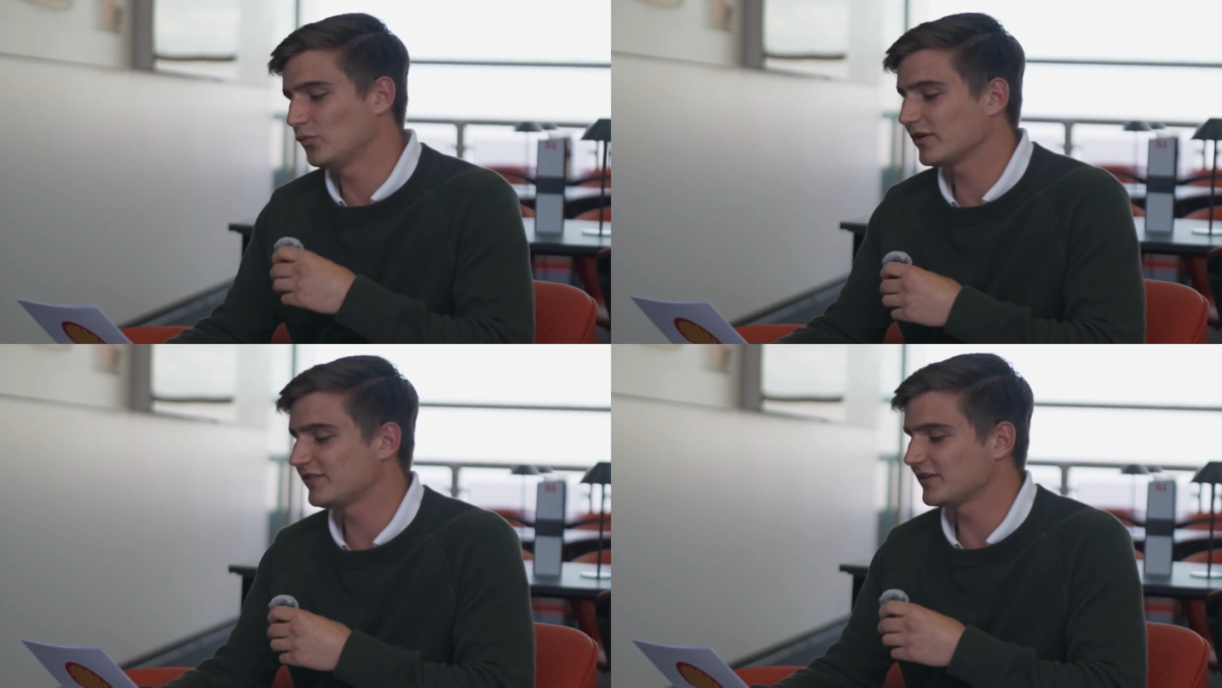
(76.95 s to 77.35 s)

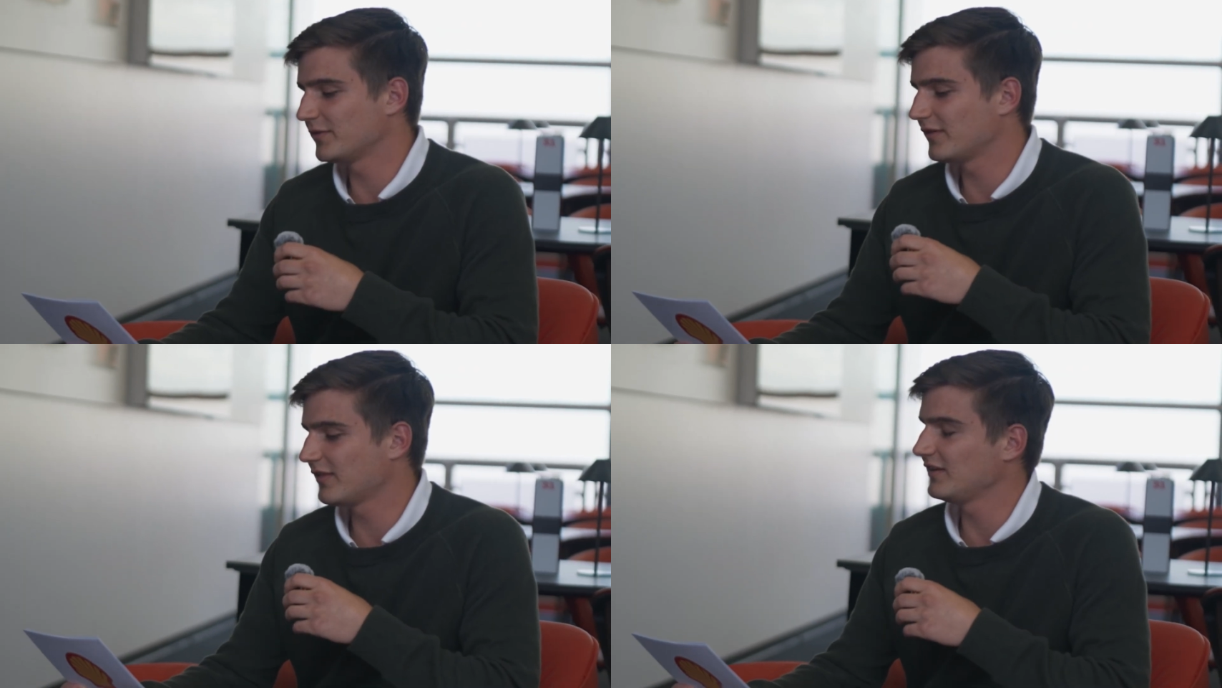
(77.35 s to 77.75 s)
What are some
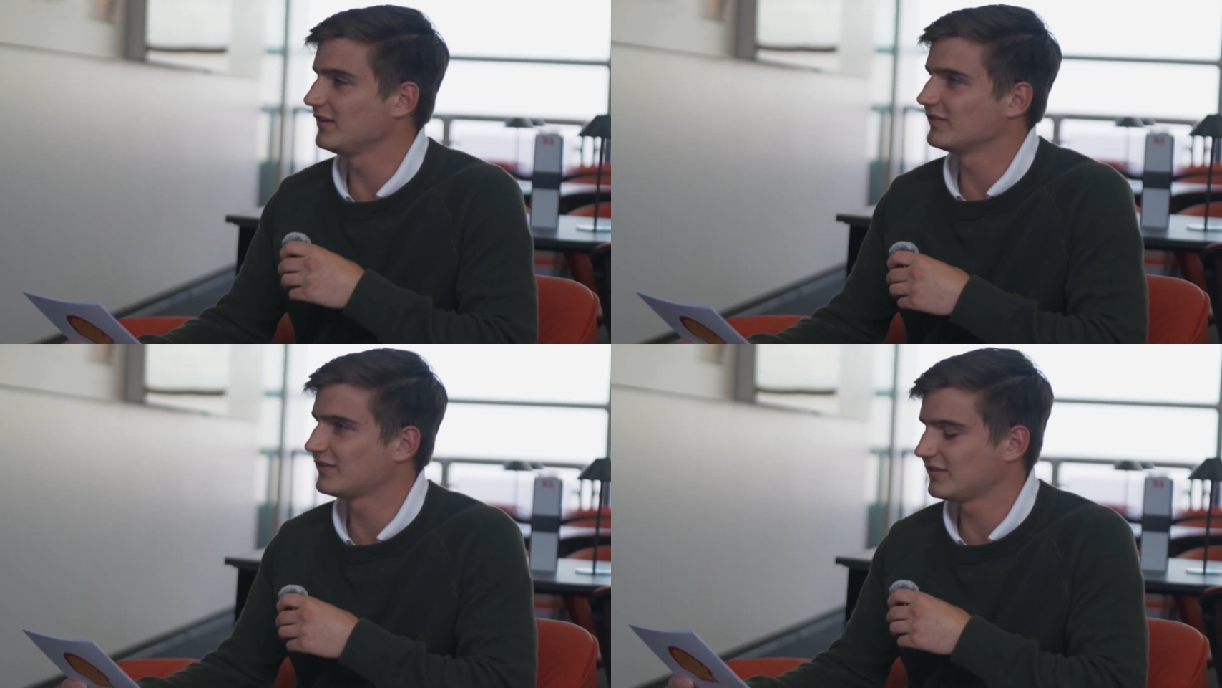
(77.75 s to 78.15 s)
of the
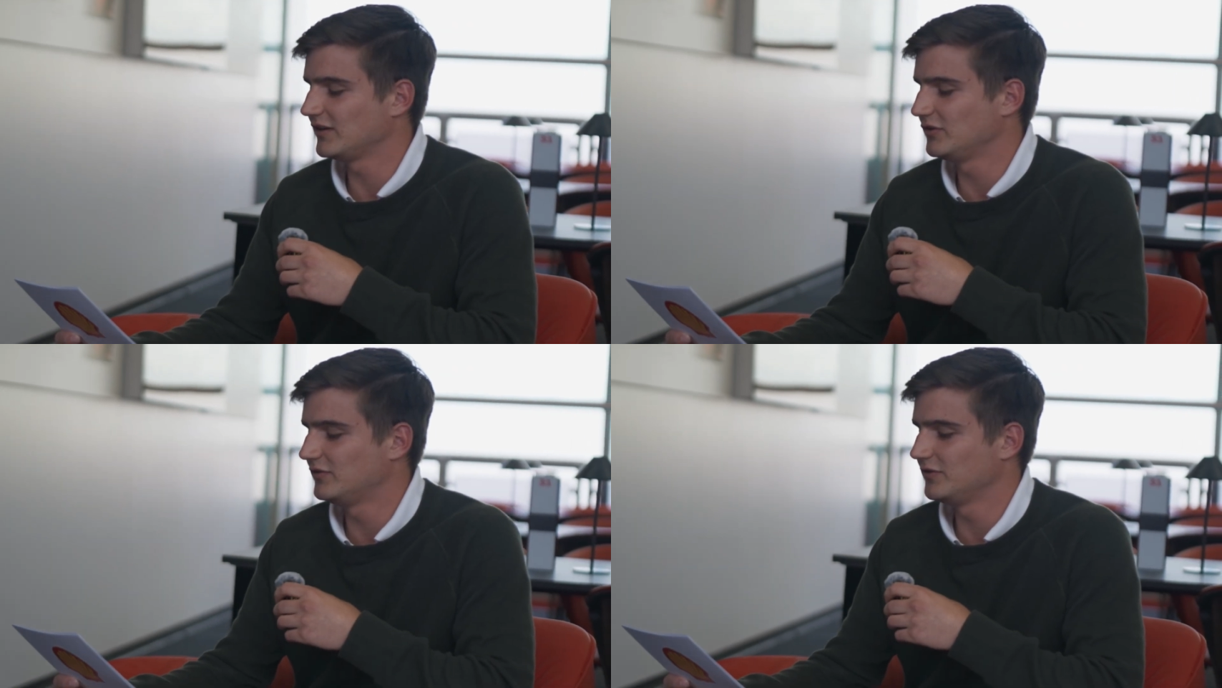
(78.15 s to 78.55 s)
things
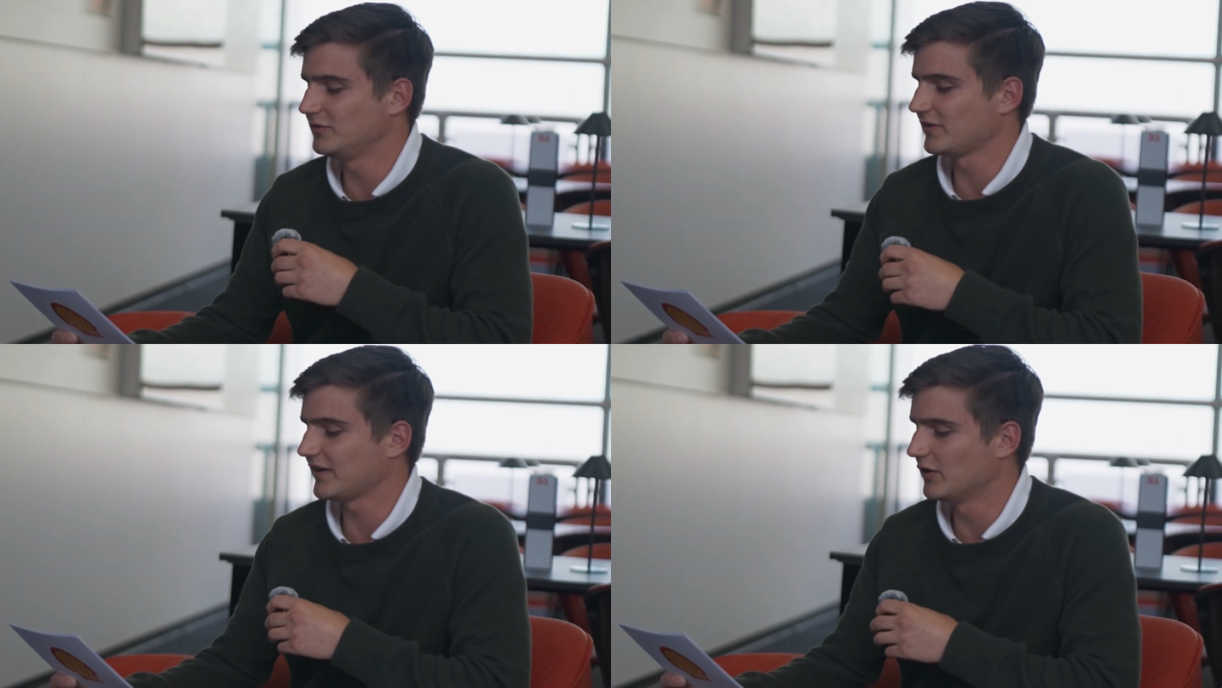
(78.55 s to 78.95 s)
that you do
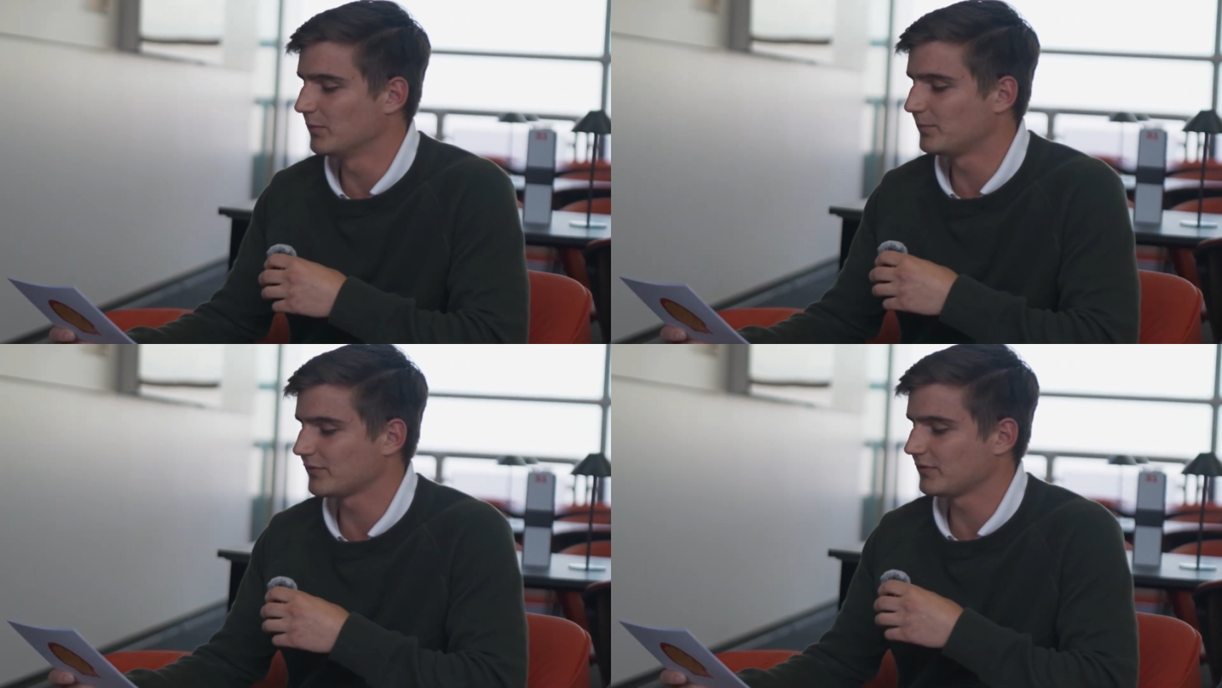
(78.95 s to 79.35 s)
to
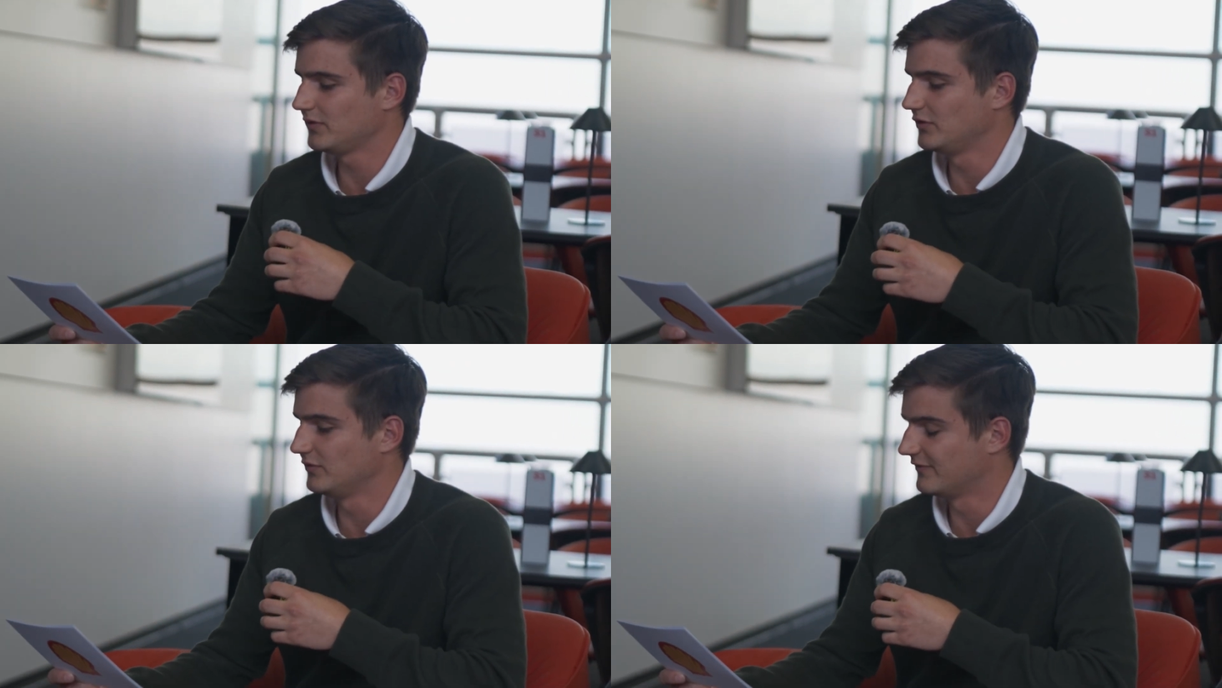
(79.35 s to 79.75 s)
help
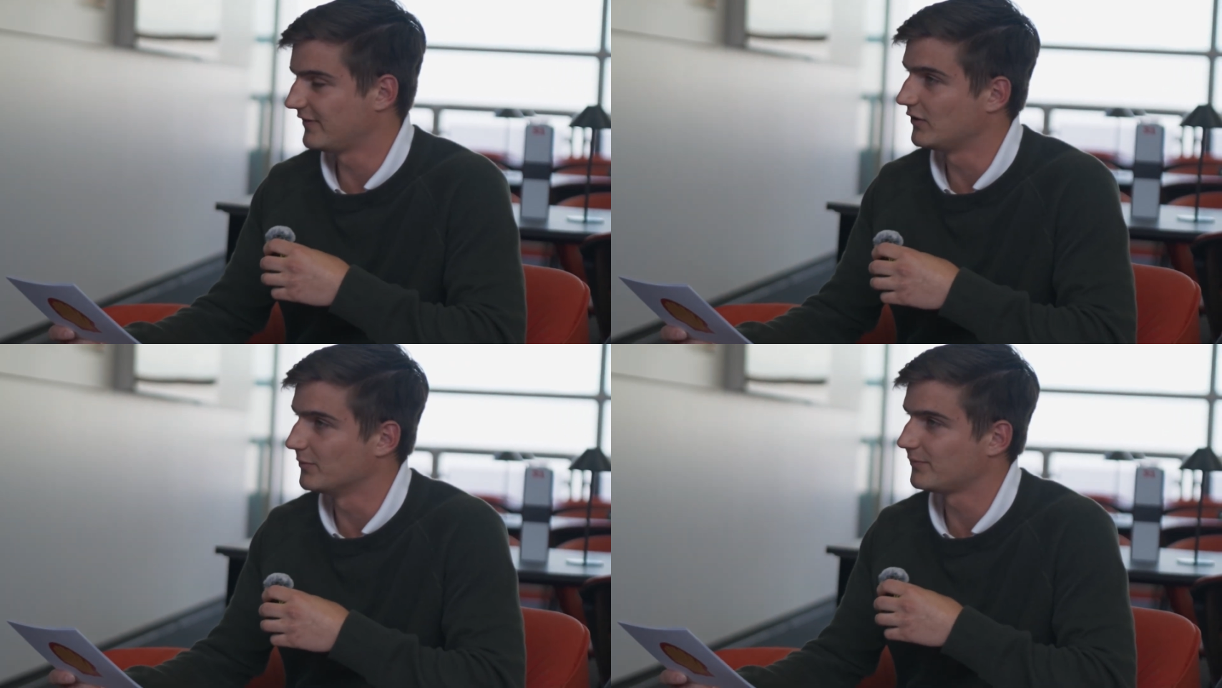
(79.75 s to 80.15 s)
you
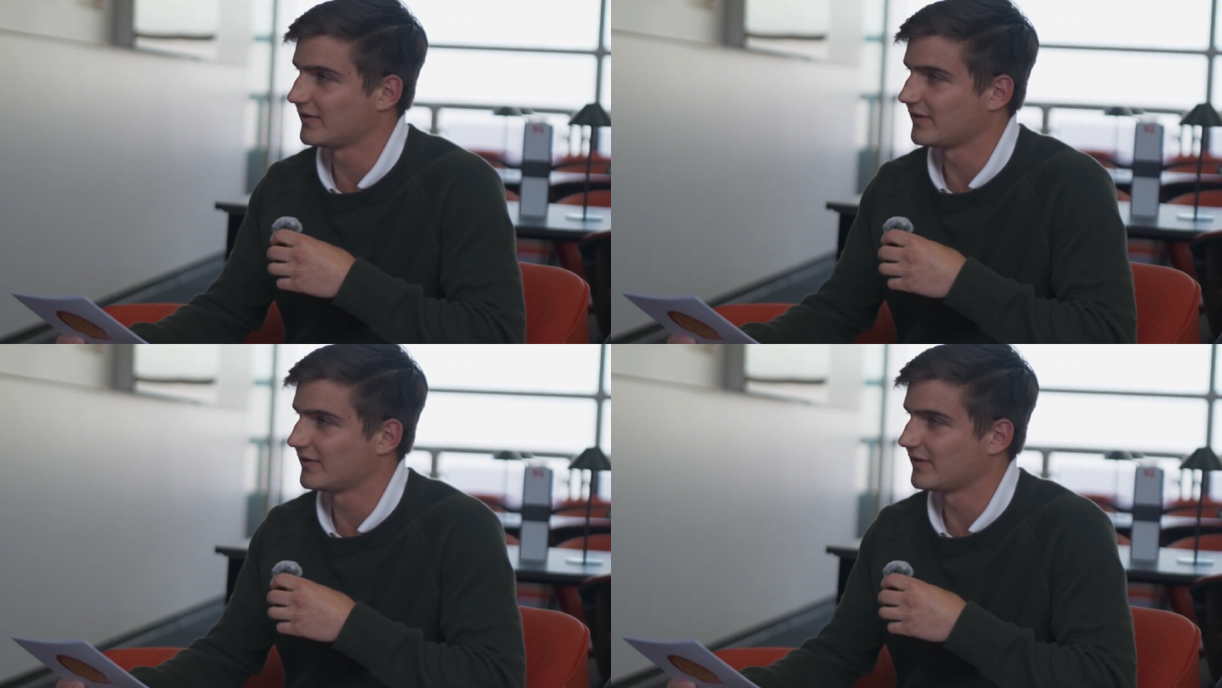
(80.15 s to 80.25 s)
develop